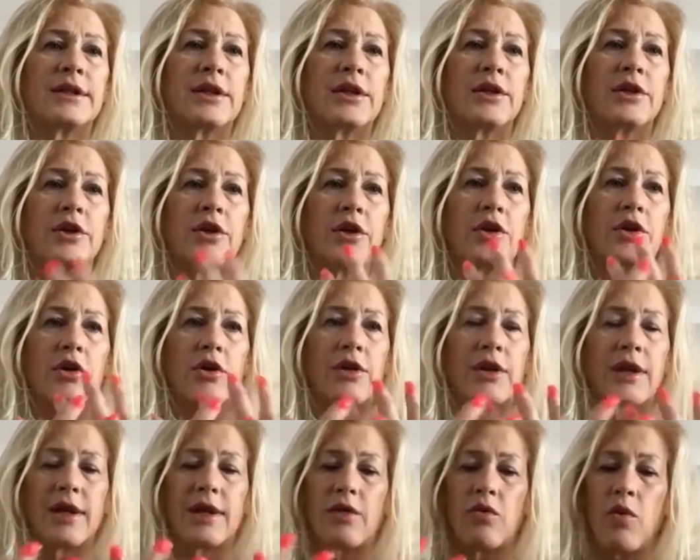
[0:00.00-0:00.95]
you know,
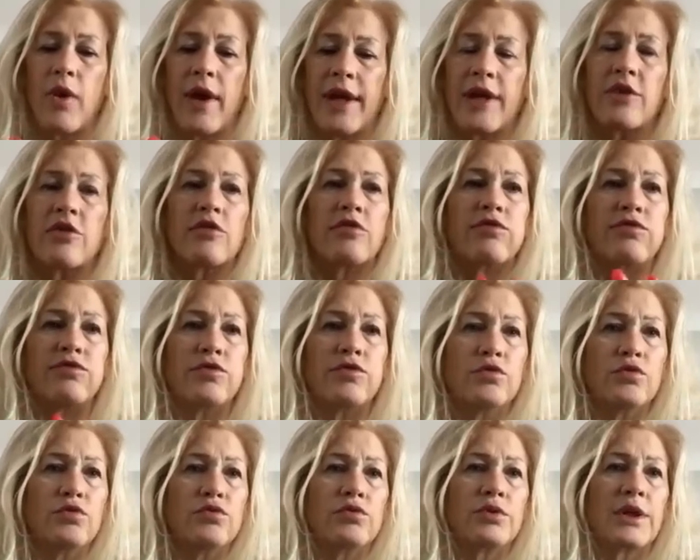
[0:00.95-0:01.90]
like weighing the
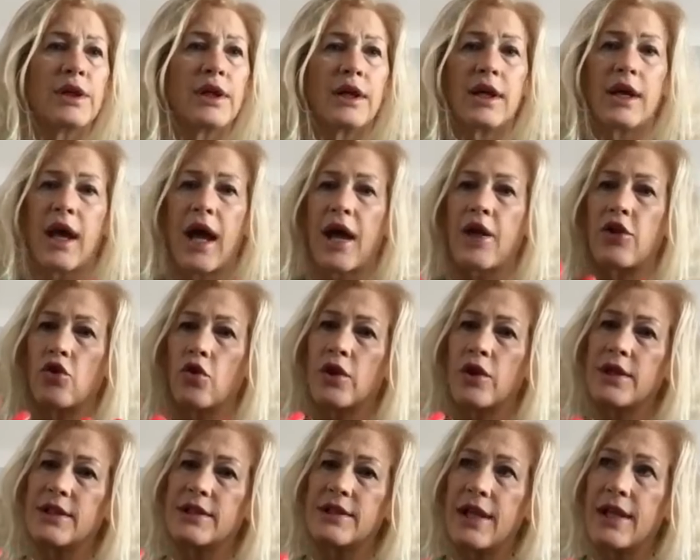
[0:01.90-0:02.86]
food, I
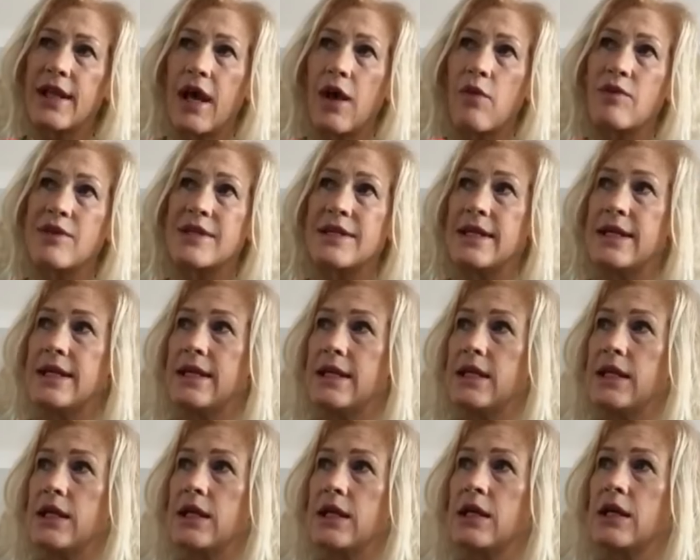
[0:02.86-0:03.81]
noticed that I was
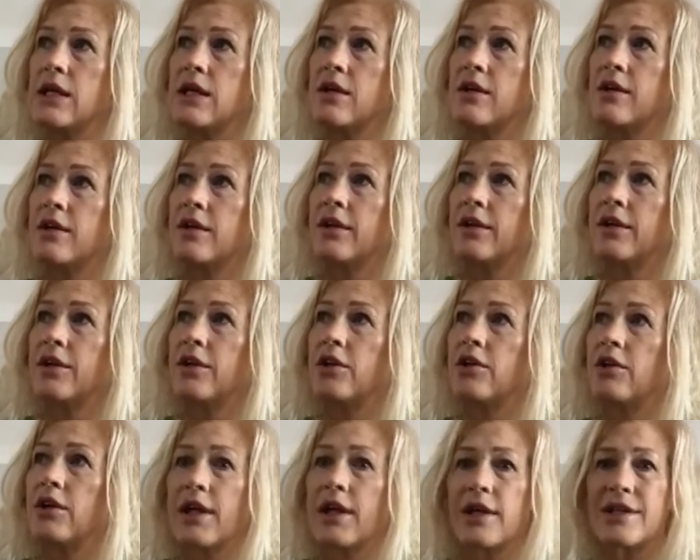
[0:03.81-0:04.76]
eating, you
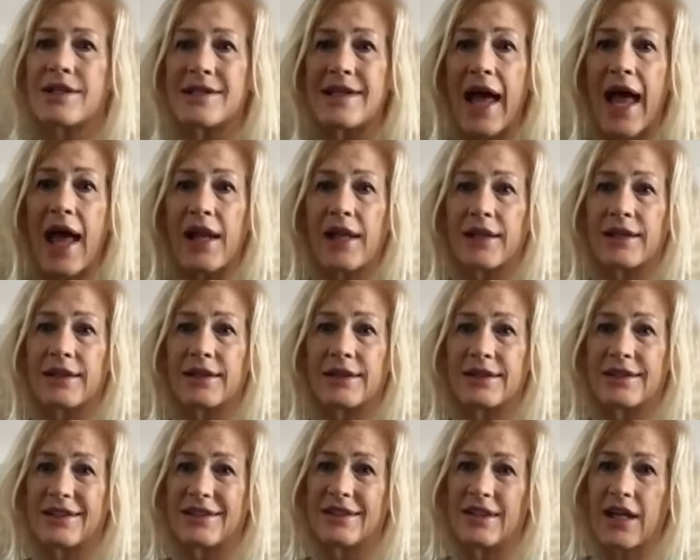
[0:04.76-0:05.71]
know, like
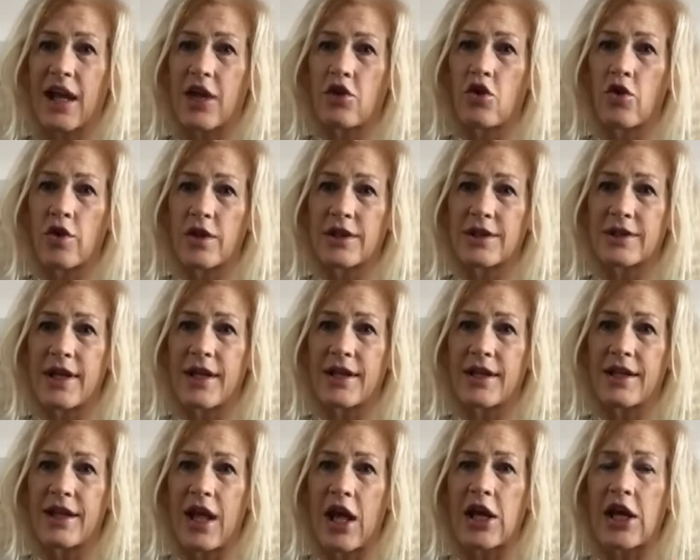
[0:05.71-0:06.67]
salads. I noticed
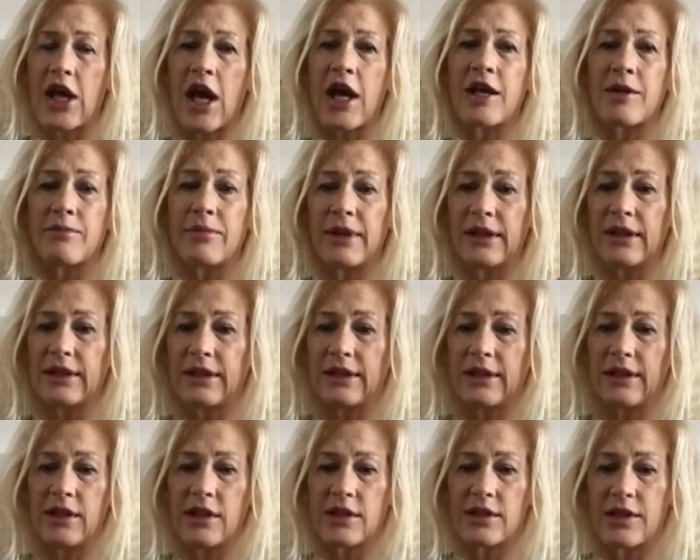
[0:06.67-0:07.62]
that
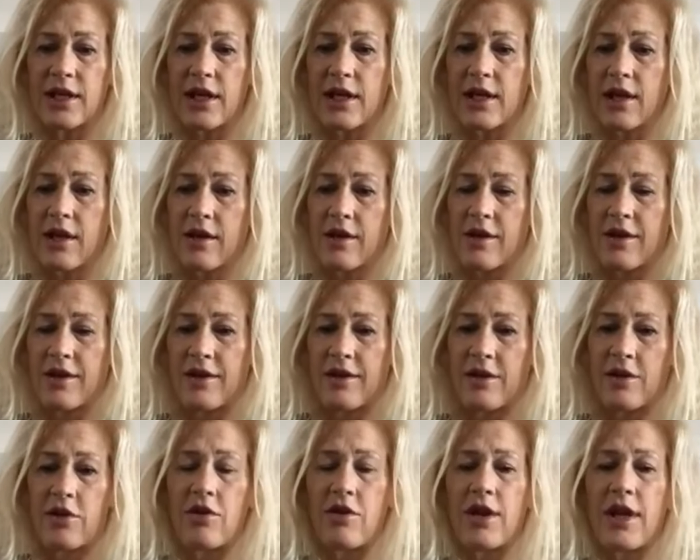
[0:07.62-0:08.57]
accountability. It's like,
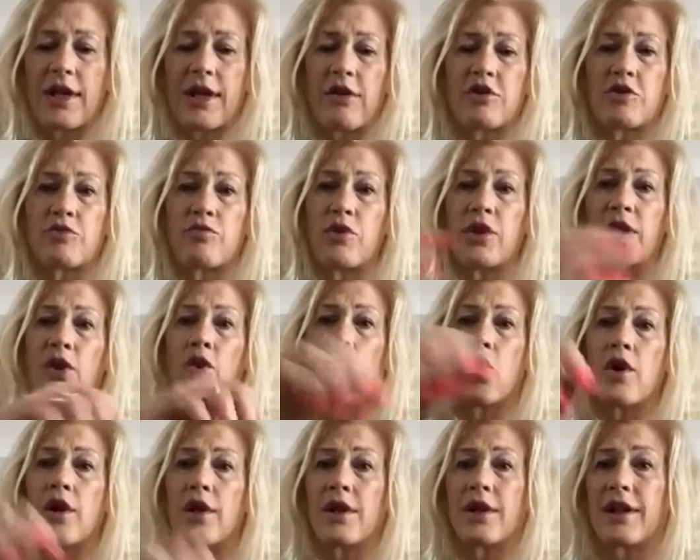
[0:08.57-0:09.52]
you know, like I was putting
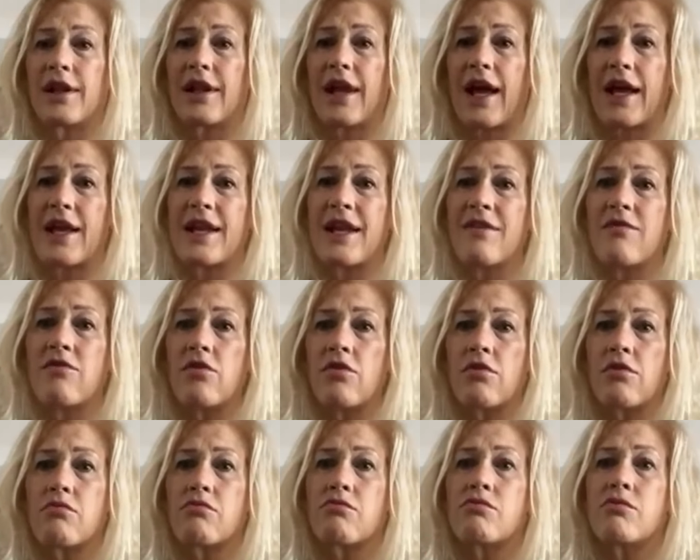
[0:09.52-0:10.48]
oil. I
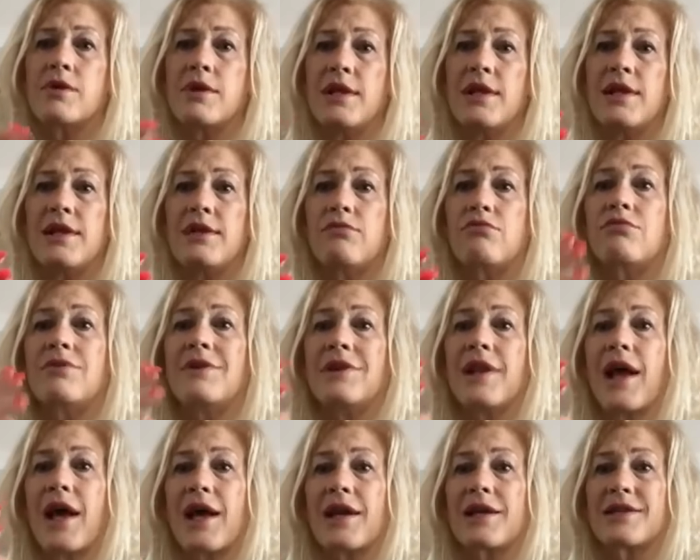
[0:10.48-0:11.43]
never really
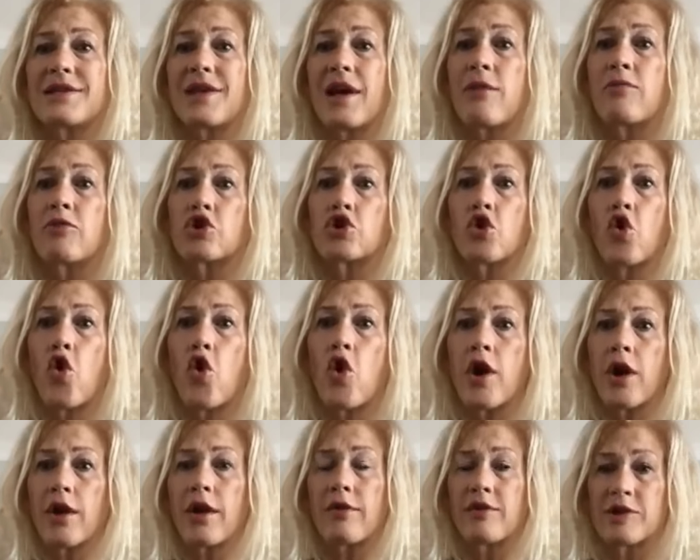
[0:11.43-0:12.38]
realized how much
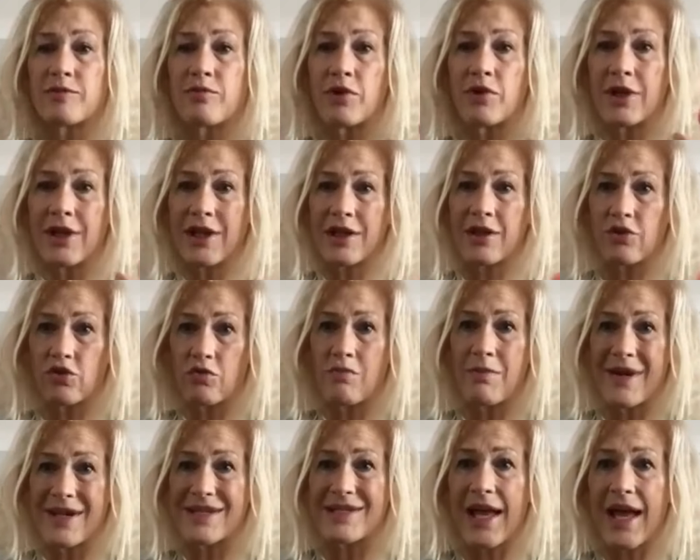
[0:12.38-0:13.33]
oil I was putting into
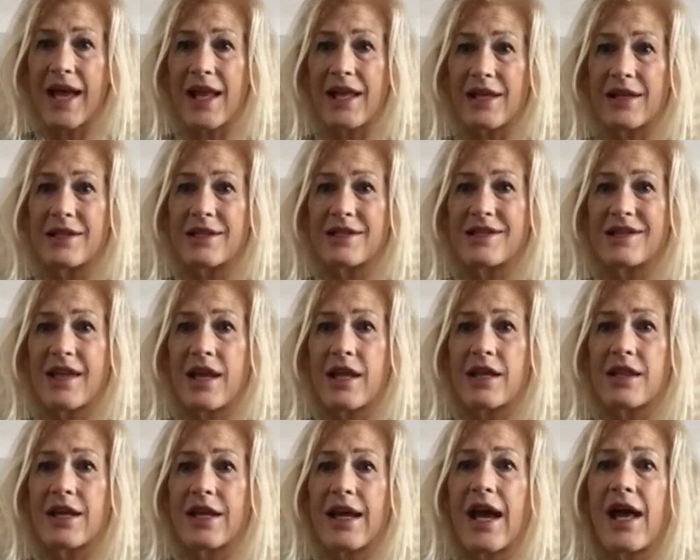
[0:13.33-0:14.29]
my salad and
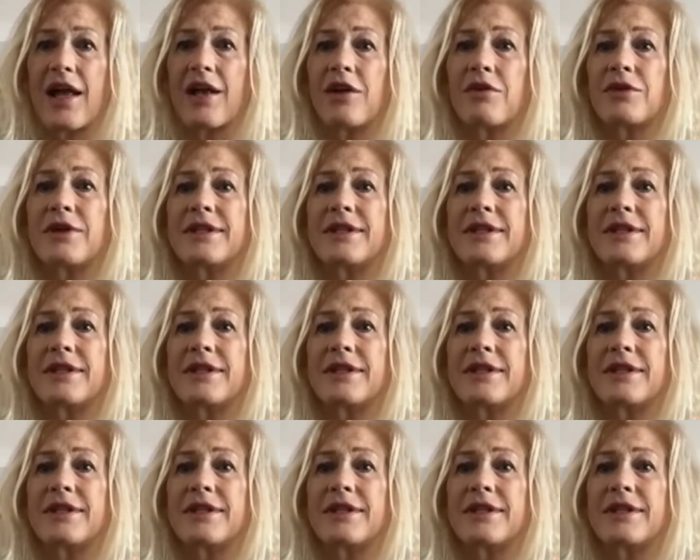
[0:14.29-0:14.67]
the calories